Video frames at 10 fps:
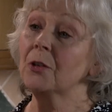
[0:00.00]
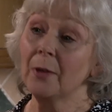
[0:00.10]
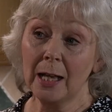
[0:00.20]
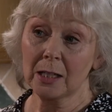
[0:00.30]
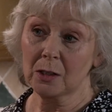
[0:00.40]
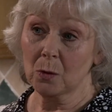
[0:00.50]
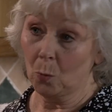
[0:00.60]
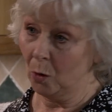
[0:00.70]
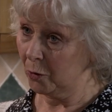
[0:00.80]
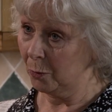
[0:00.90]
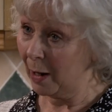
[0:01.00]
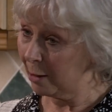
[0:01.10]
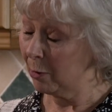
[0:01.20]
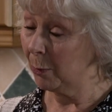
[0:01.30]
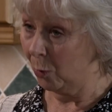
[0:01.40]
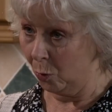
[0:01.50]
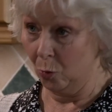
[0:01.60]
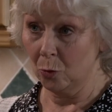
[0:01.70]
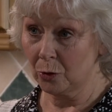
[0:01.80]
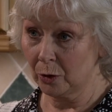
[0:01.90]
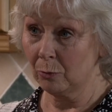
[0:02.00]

that's what my report